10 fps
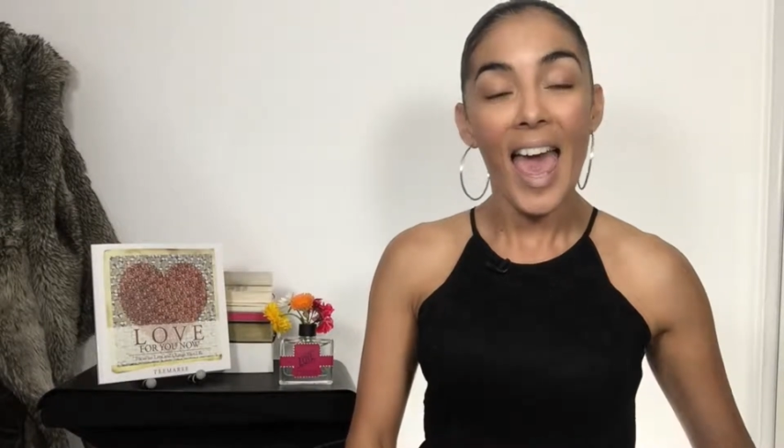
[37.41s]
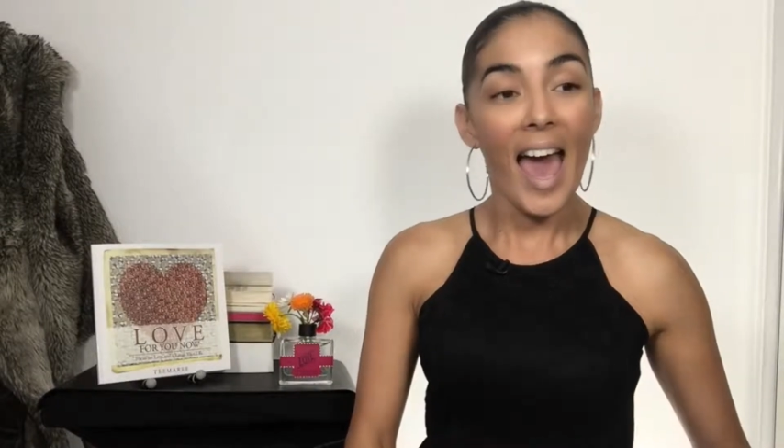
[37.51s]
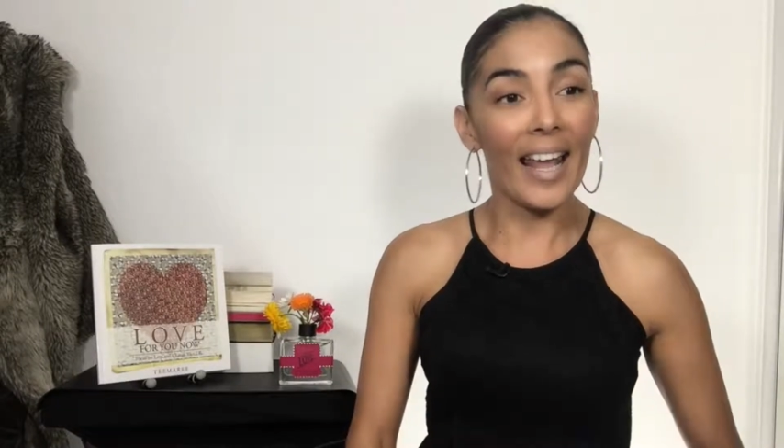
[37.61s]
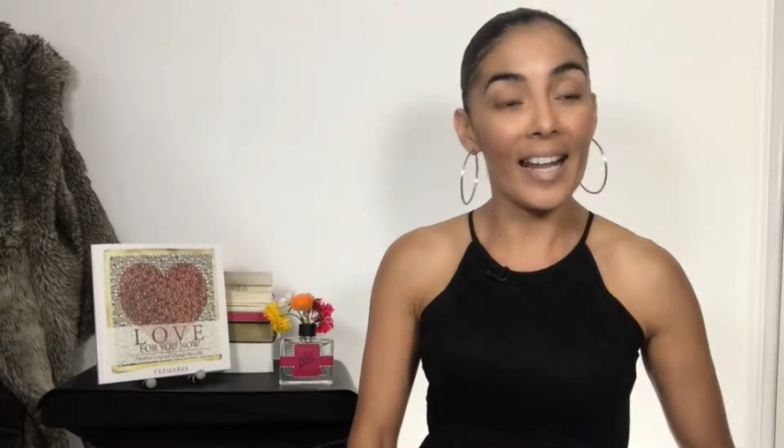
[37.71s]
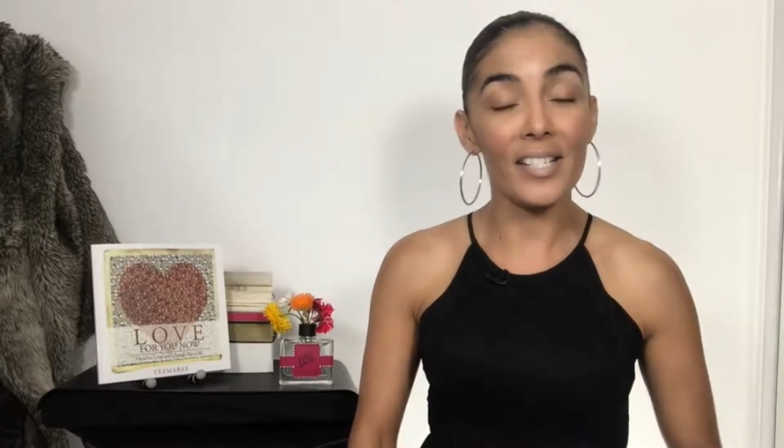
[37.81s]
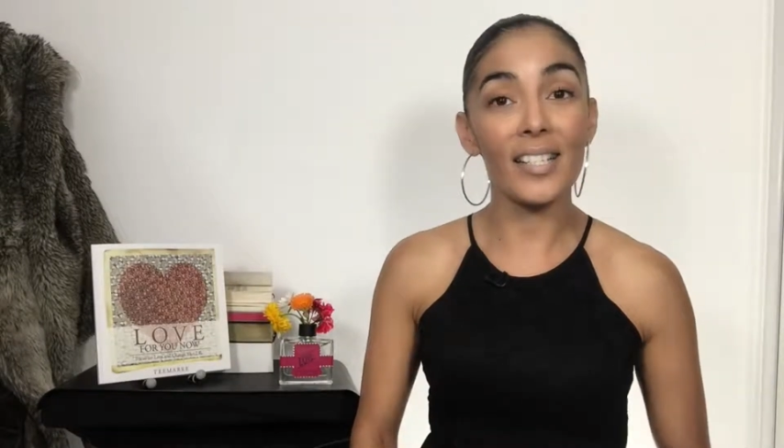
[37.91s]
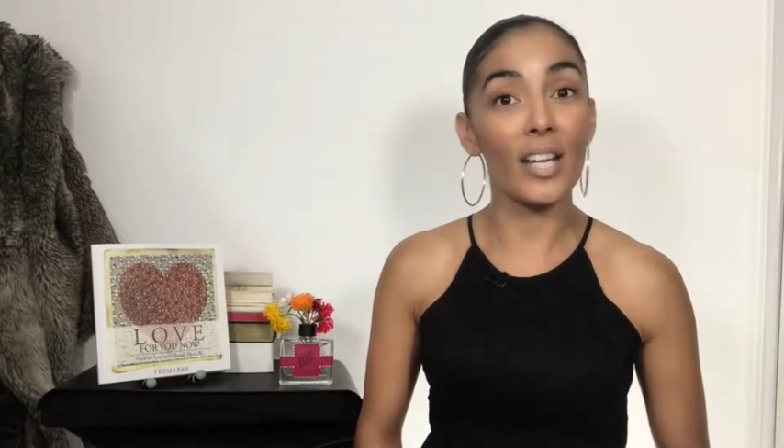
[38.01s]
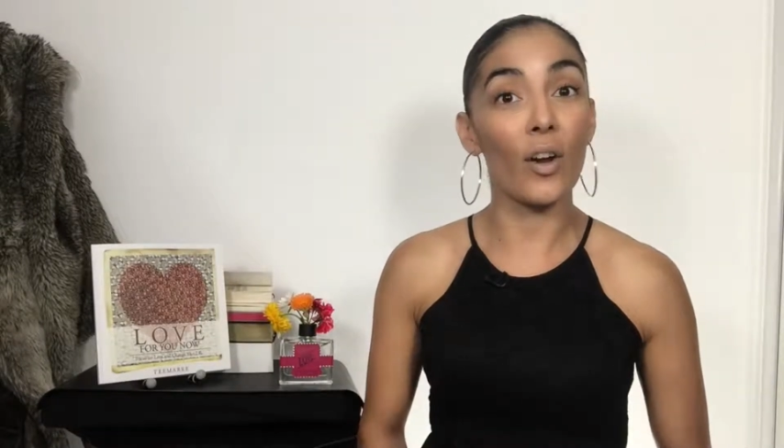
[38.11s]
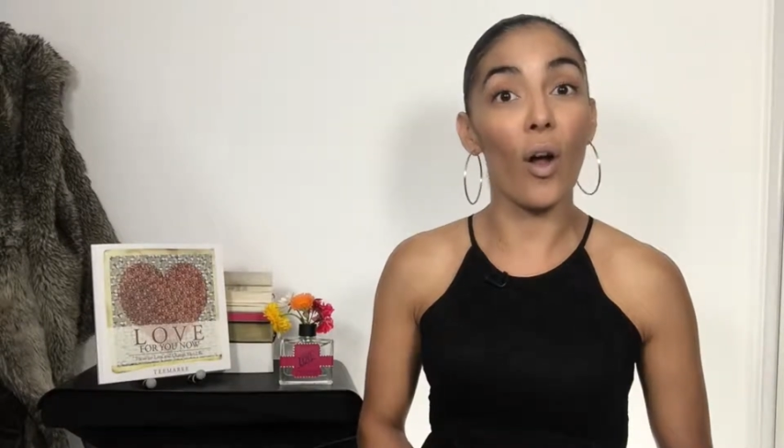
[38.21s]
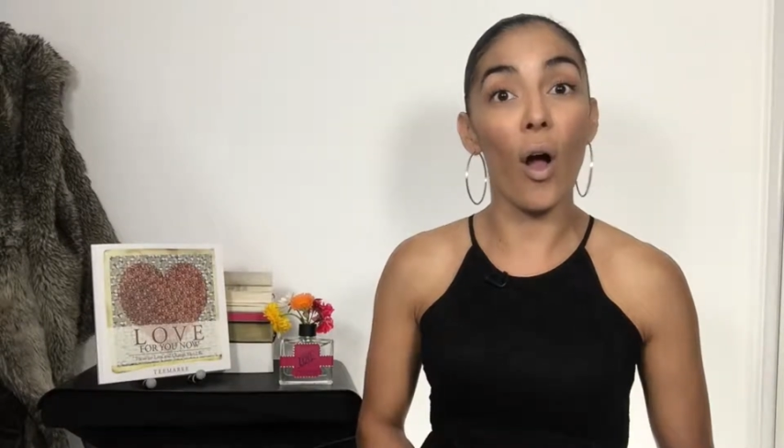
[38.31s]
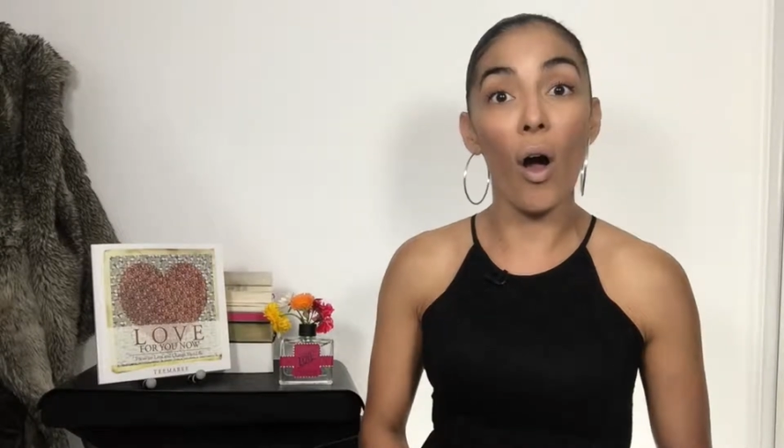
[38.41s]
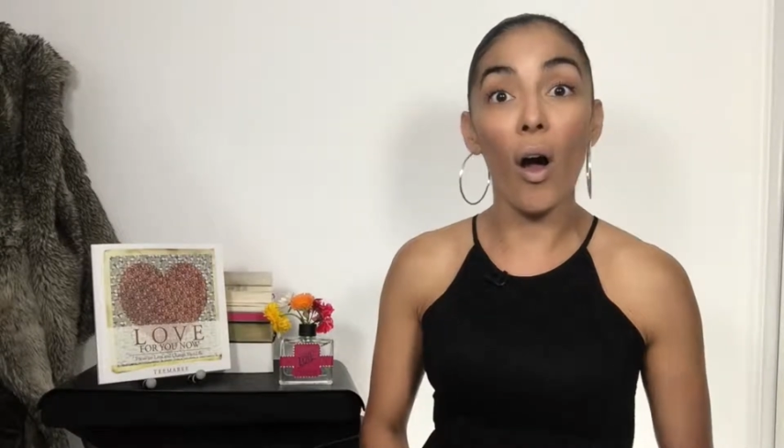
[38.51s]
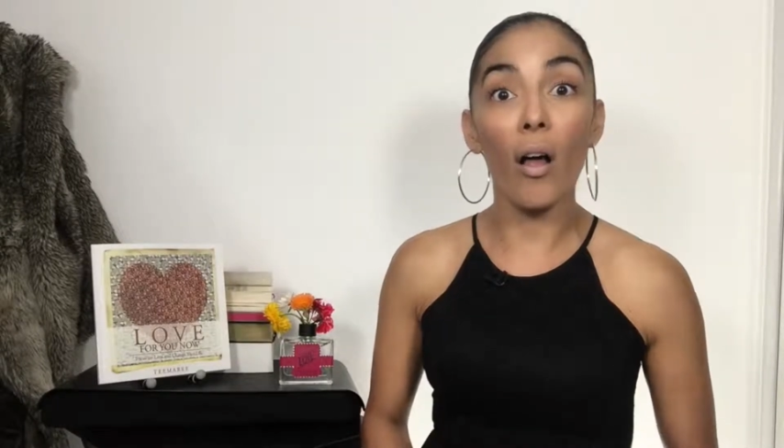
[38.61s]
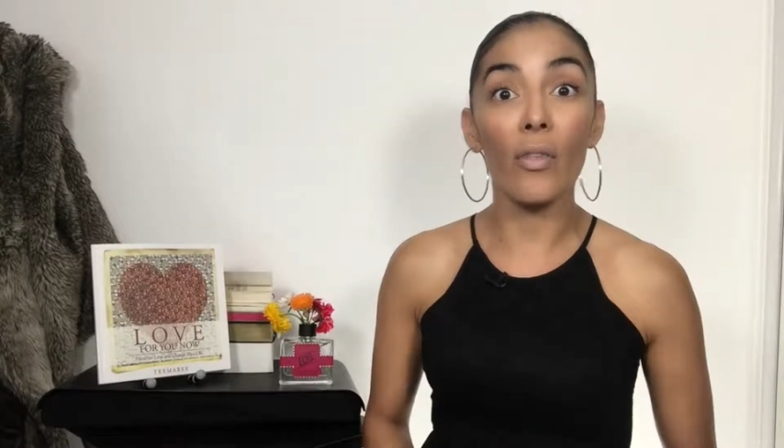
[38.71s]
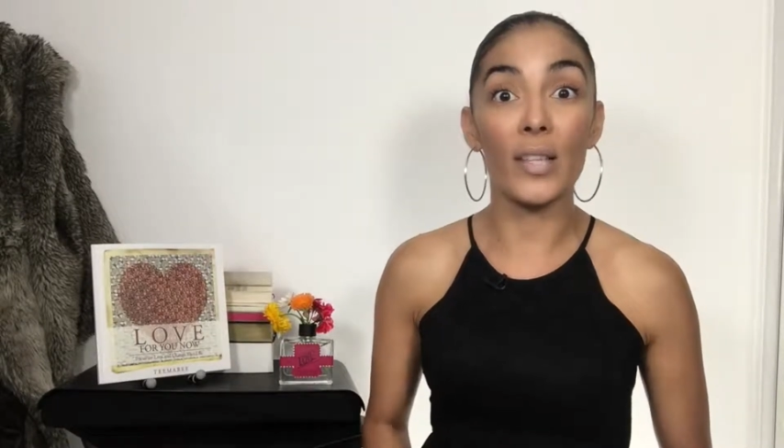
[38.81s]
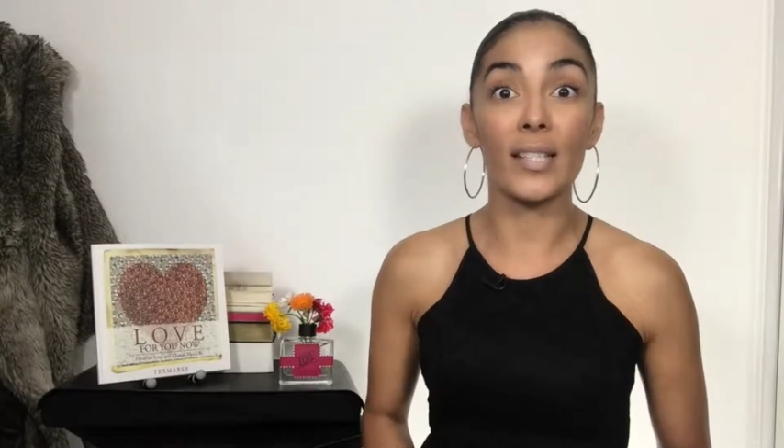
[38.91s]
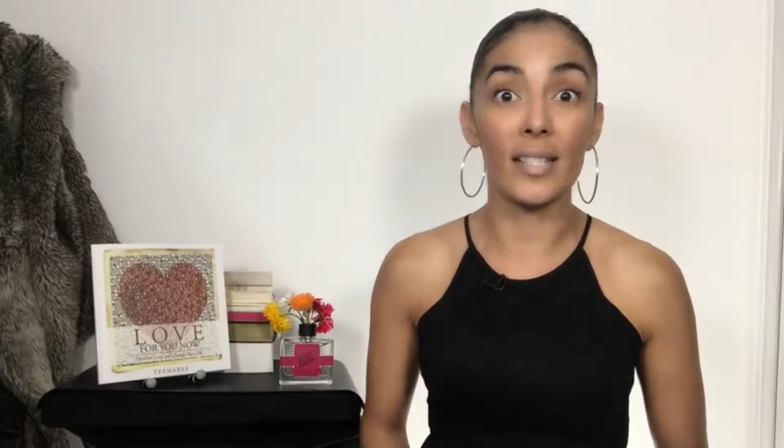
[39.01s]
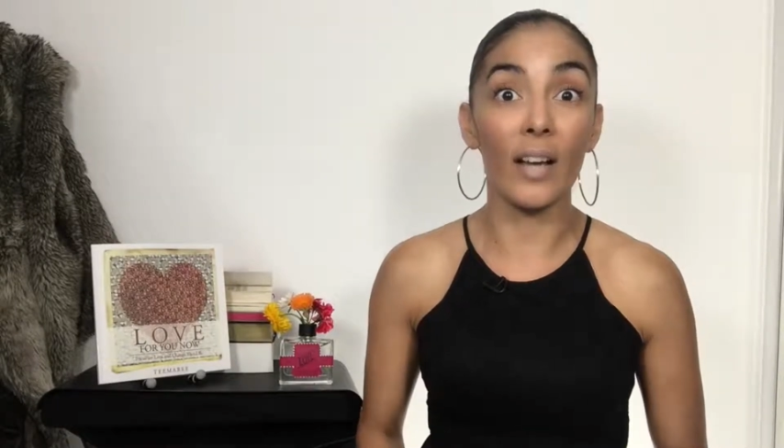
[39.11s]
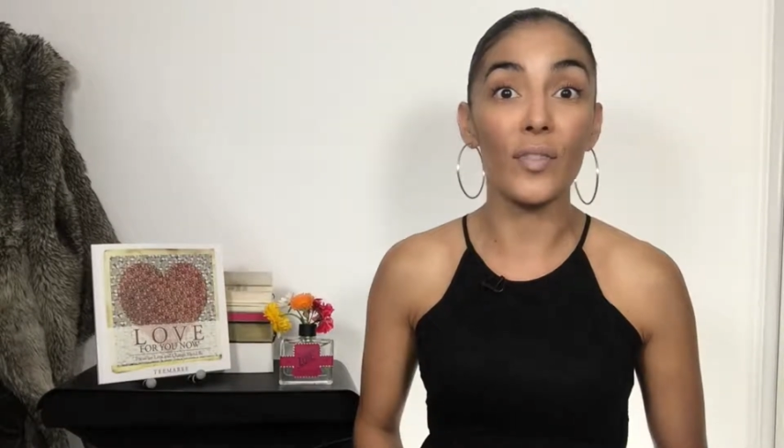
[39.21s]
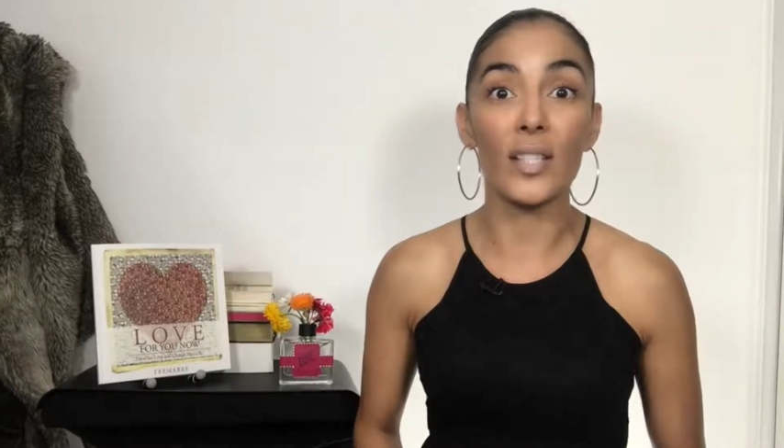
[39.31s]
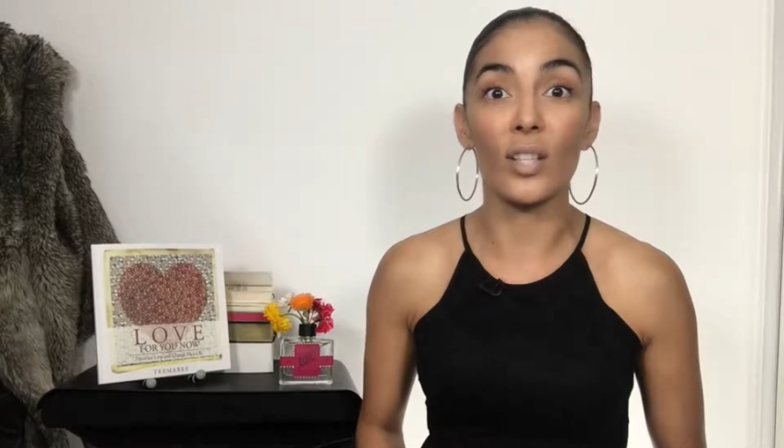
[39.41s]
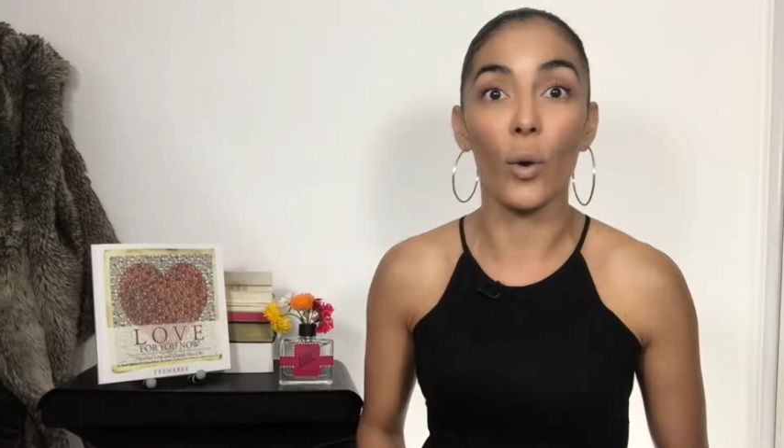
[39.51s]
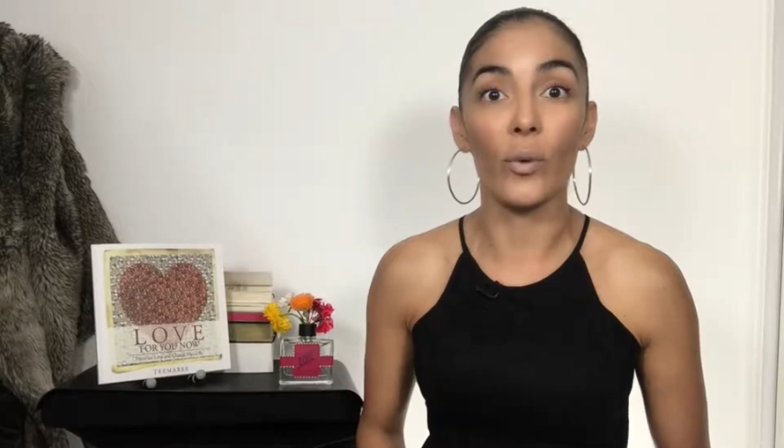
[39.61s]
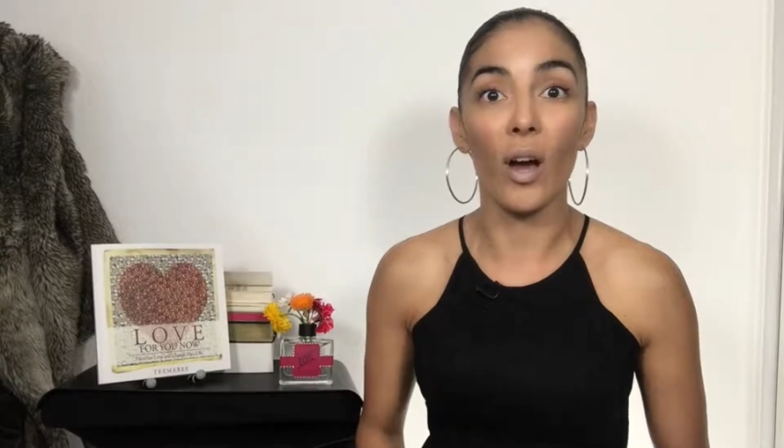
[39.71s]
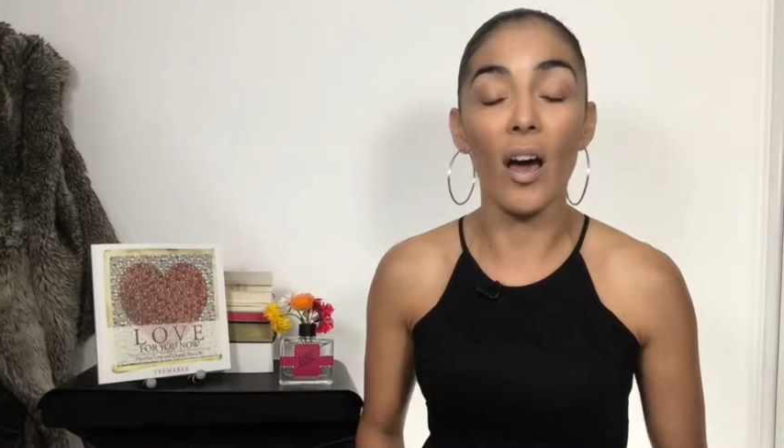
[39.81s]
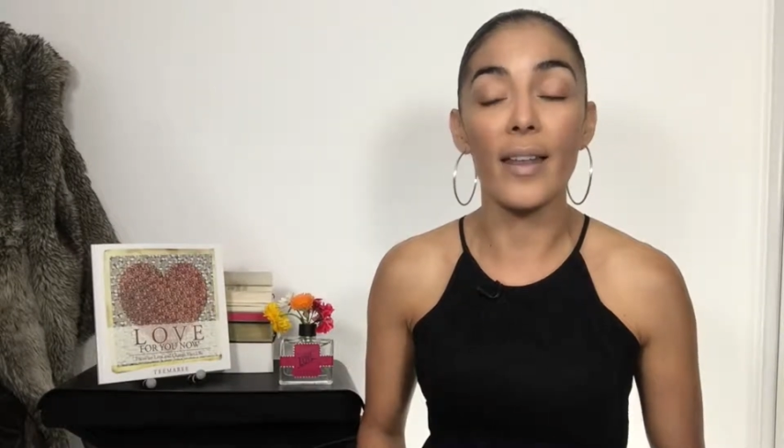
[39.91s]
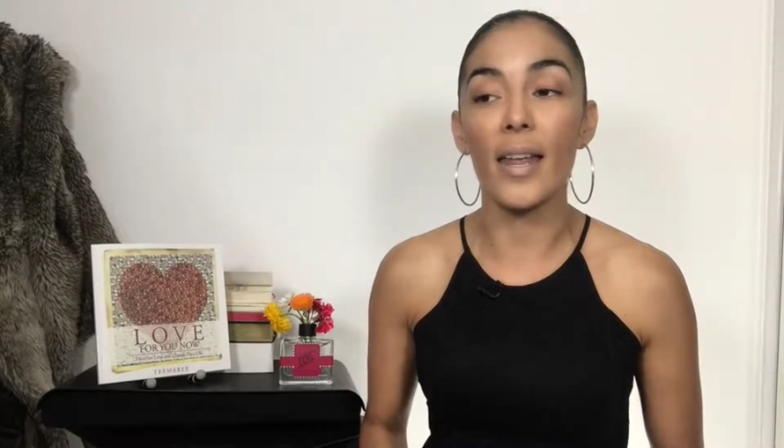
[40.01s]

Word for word: and I just hear all the stuff that's going on,